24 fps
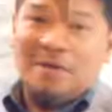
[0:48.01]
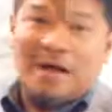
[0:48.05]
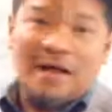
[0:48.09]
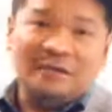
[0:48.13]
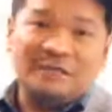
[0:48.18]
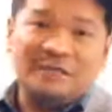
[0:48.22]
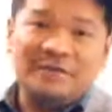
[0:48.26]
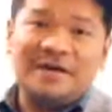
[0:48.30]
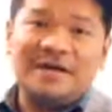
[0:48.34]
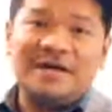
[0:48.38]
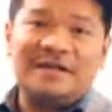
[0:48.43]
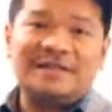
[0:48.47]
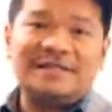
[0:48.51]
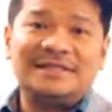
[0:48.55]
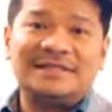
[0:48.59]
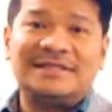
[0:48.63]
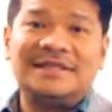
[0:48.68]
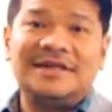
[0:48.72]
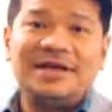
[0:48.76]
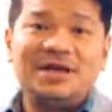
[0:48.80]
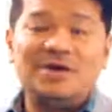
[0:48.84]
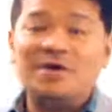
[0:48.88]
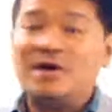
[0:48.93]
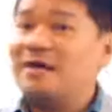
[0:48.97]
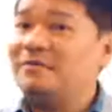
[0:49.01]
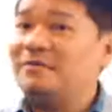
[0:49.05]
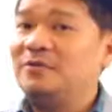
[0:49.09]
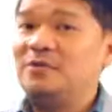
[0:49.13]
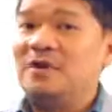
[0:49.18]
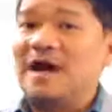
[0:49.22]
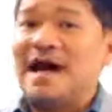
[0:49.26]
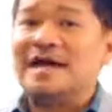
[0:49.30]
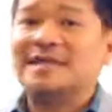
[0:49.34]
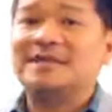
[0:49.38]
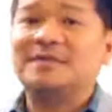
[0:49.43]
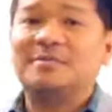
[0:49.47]
At first, you have
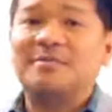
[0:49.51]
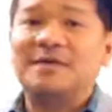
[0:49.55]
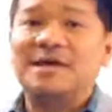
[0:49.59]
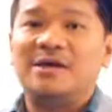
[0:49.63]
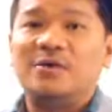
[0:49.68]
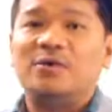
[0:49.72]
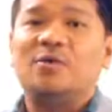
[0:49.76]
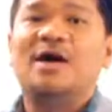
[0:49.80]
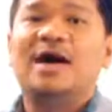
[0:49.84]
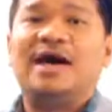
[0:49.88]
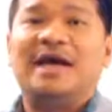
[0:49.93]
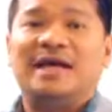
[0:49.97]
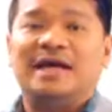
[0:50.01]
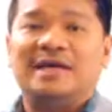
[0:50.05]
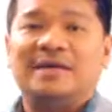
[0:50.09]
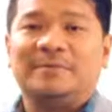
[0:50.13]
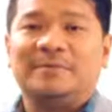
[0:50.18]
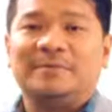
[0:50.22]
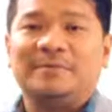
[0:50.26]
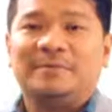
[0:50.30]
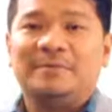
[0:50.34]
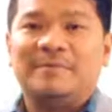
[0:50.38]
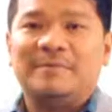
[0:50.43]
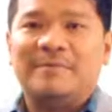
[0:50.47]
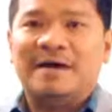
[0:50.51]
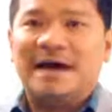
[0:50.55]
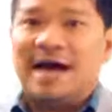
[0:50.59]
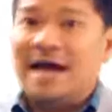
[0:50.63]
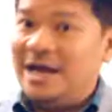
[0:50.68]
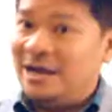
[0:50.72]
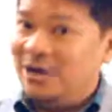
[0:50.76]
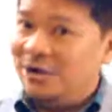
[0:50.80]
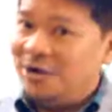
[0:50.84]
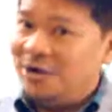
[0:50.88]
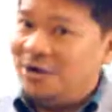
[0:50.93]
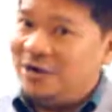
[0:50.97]
to ask me why.
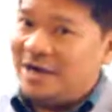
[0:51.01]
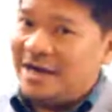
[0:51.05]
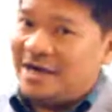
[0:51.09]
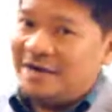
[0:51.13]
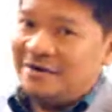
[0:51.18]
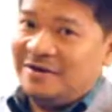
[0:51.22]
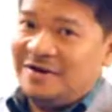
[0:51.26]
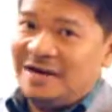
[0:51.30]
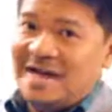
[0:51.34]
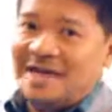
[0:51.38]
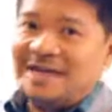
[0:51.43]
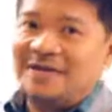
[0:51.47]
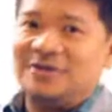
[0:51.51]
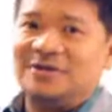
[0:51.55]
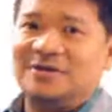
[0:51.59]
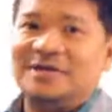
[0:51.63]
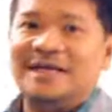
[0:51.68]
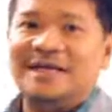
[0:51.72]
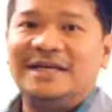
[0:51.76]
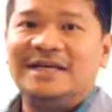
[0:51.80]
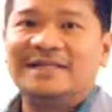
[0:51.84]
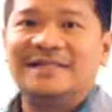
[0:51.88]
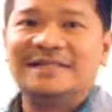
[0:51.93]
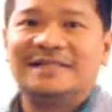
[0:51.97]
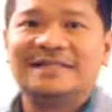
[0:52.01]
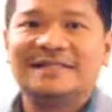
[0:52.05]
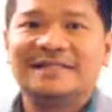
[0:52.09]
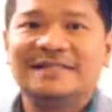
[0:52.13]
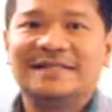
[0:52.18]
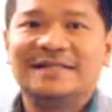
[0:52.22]
I know you can relate to this.